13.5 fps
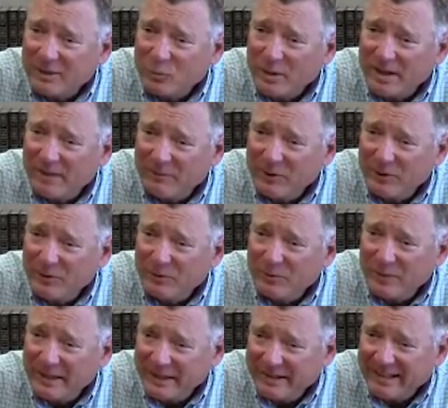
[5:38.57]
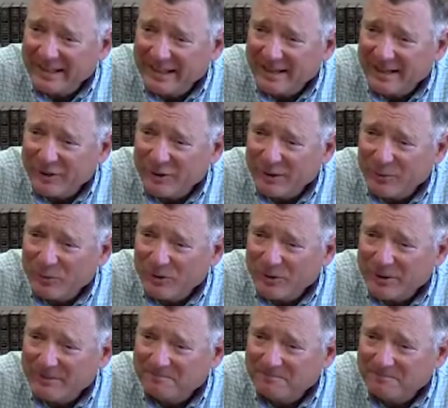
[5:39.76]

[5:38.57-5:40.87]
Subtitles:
the way of you hearing God during worship?